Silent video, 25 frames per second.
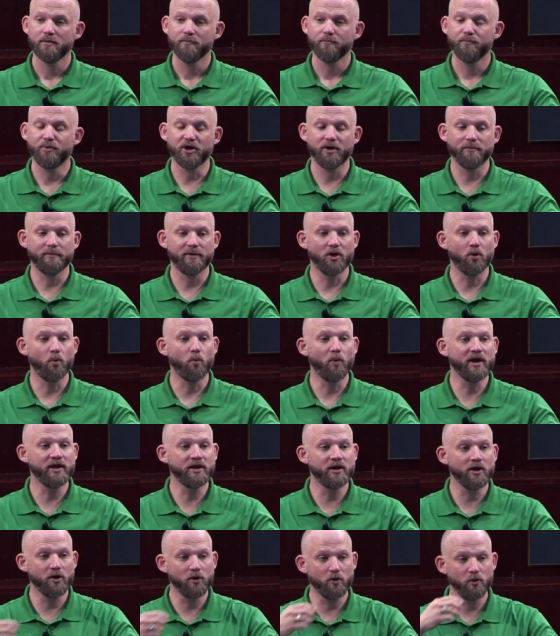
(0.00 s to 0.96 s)
put them in a
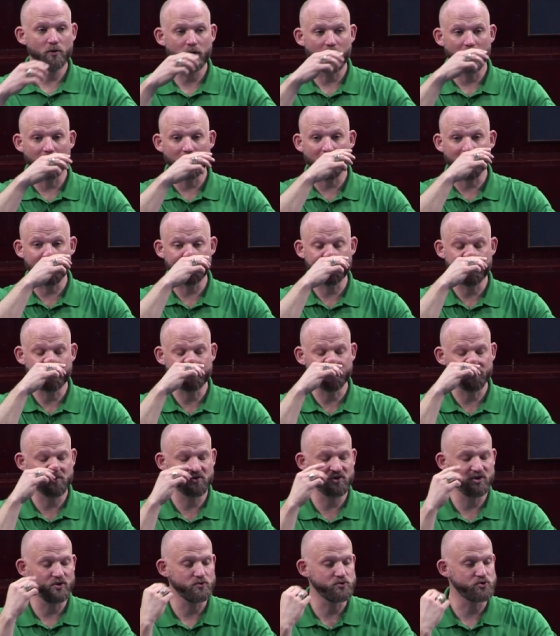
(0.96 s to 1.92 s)
window. A lot of
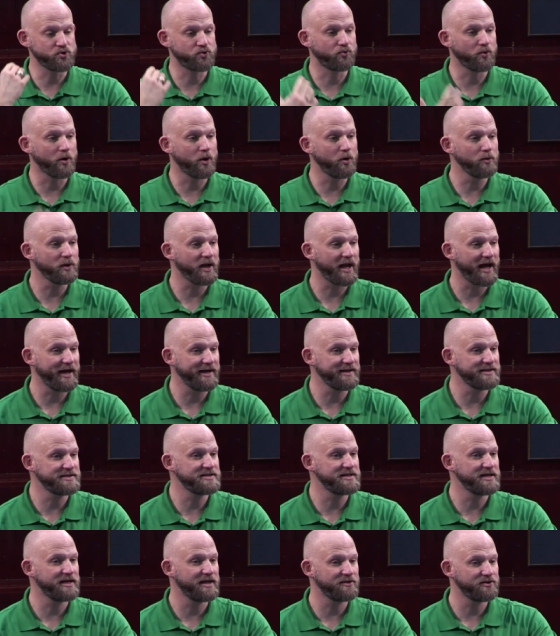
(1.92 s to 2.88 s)
people use grow
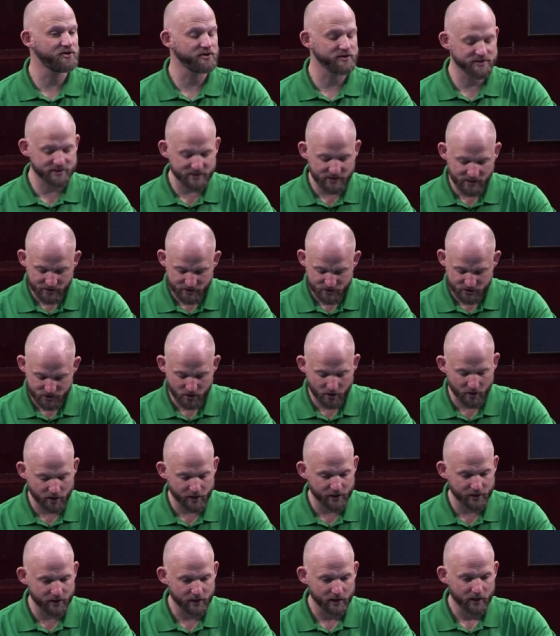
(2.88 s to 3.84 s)
lights to get their seeds
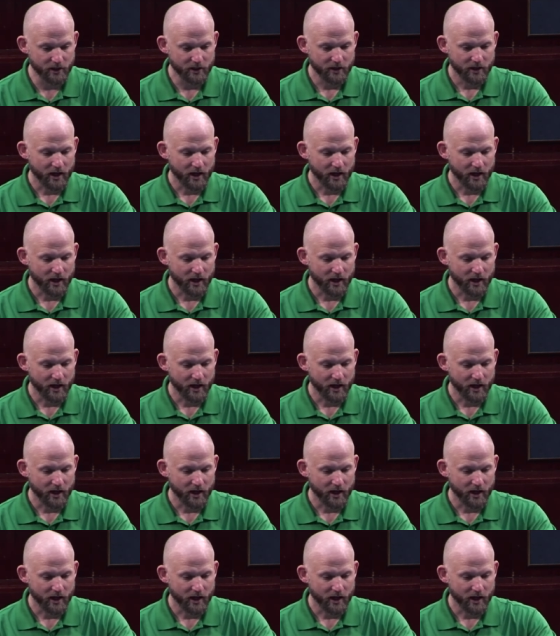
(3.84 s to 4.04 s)
started.